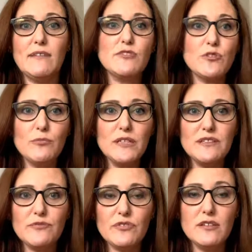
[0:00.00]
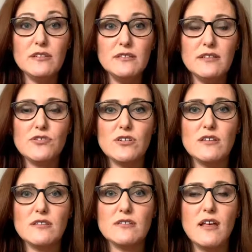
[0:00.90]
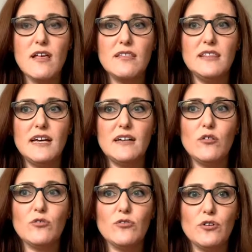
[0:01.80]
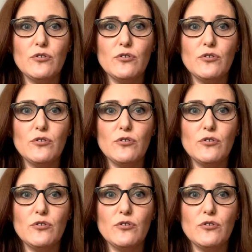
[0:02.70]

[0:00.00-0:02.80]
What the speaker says: have so many different conditions that,